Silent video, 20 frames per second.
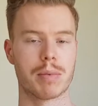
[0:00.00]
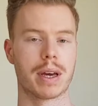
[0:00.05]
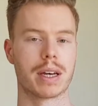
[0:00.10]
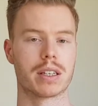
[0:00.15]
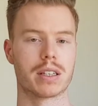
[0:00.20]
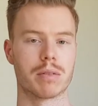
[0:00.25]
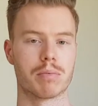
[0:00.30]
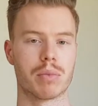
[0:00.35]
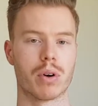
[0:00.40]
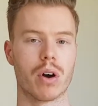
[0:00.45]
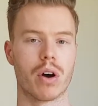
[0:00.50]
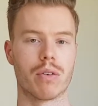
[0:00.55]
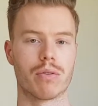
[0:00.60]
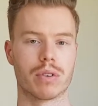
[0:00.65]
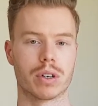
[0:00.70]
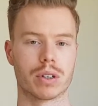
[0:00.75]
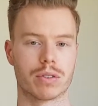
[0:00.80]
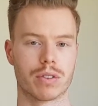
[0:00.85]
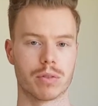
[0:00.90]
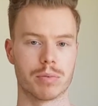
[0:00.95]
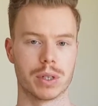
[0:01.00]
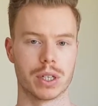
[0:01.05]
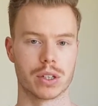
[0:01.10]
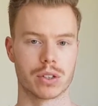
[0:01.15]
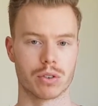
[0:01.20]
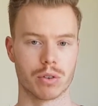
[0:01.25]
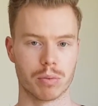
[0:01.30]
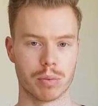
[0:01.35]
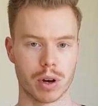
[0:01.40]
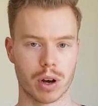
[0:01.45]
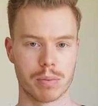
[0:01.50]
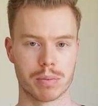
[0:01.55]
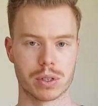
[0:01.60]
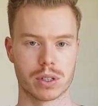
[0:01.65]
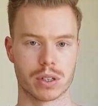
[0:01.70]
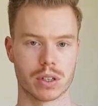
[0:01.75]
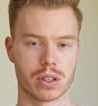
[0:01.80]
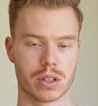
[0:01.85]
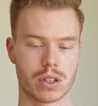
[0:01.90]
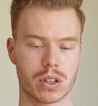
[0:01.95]
makes it perfect for medicinal
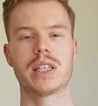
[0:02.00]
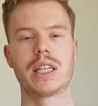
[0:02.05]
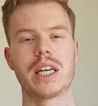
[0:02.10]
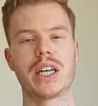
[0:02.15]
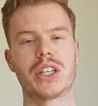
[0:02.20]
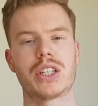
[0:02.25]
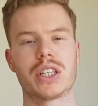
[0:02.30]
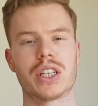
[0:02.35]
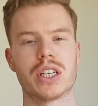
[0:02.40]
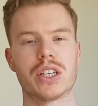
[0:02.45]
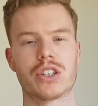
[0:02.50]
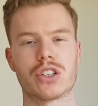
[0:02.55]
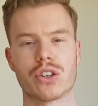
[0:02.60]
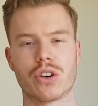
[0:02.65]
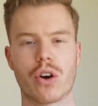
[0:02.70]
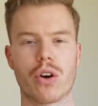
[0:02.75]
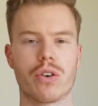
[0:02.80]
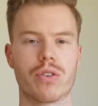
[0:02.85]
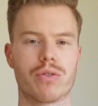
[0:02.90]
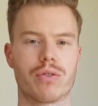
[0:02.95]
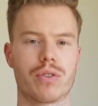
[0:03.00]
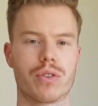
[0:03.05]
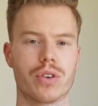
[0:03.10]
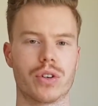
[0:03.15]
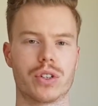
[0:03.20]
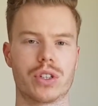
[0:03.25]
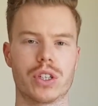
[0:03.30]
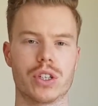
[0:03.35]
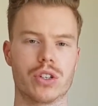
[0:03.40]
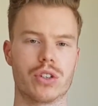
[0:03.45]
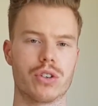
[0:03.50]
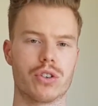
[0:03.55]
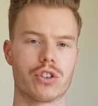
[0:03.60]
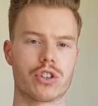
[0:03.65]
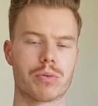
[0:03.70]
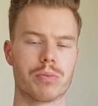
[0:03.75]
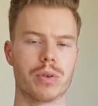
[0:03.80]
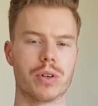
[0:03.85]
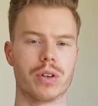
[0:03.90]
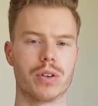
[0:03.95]
purposes. THC is known for its
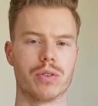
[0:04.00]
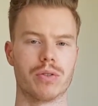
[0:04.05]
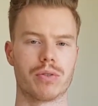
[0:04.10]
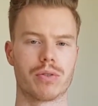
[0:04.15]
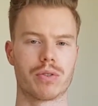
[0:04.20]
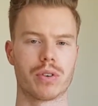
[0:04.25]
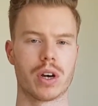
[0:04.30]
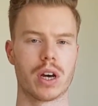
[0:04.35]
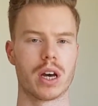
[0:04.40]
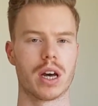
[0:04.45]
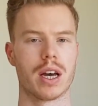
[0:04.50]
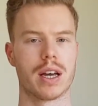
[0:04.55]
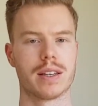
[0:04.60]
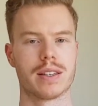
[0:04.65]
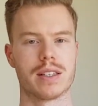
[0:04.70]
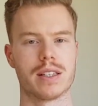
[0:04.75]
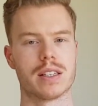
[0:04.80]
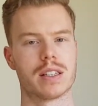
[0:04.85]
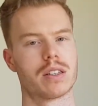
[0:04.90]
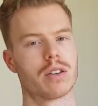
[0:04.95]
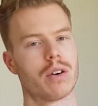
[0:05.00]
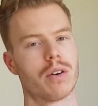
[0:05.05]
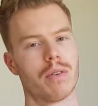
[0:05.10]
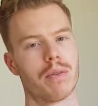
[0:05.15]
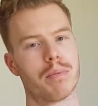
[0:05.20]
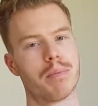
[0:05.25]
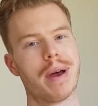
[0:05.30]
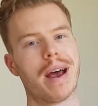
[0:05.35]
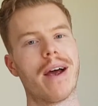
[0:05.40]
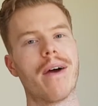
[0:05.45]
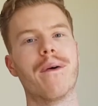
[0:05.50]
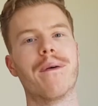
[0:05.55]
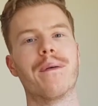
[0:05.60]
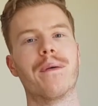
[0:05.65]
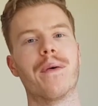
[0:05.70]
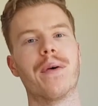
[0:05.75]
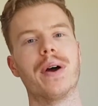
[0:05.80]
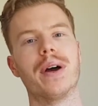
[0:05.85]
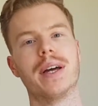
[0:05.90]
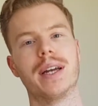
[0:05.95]
inducement of this sort of
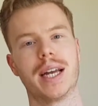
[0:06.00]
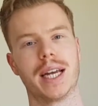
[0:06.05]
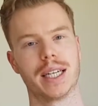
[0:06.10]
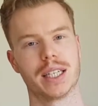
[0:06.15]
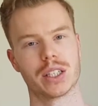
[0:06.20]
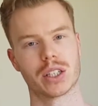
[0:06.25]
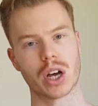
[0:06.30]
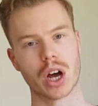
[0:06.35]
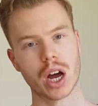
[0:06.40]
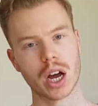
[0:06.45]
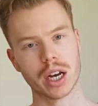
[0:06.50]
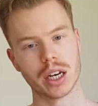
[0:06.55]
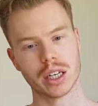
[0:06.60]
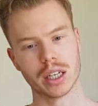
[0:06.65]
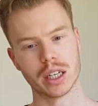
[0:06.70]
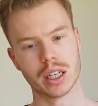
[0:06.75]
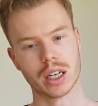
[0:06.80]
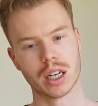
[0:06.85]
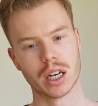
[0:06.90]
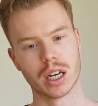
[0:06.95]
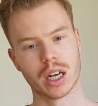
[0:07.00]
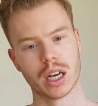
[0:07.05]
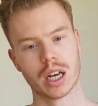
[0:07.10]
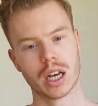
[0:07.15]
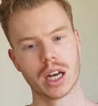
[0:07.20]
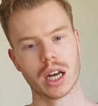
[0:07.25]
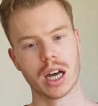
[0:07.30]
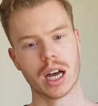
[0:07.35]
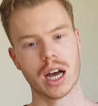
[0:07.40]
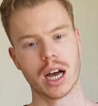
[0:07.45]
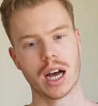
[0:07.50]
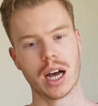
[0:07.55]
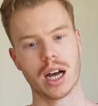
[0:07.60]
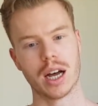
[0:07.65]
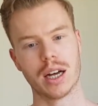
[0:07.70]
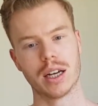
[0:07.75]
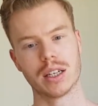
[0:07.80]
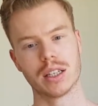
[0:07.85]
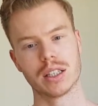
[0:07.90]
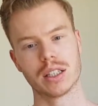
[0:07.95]
paranoia and anxiety.
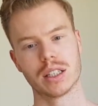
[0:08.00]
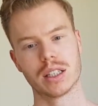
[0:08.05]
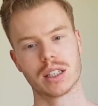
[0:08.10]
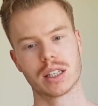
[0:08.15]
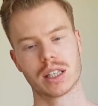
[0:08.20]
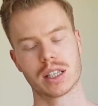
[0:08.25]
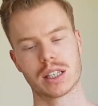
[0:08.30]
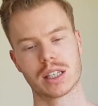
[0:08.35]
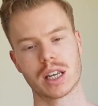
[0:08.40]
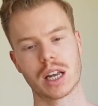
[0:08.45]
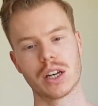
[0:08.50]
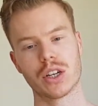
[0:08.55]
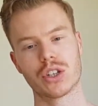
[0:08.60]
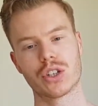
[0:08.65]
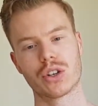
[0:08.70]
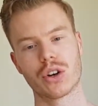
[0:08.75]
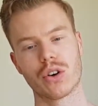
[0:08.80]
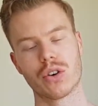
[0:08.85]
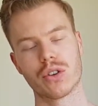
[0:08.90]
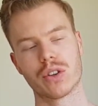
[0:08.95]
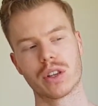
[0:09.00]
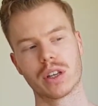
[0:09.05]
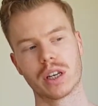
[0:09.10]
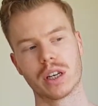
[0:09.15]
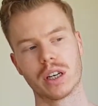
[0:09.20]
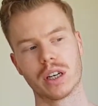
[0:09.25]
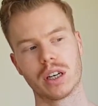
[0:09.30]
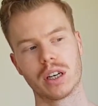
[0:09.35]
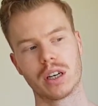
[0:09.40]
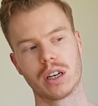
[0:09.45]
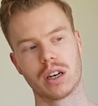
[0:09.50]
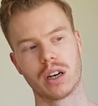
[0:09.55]
The studies show that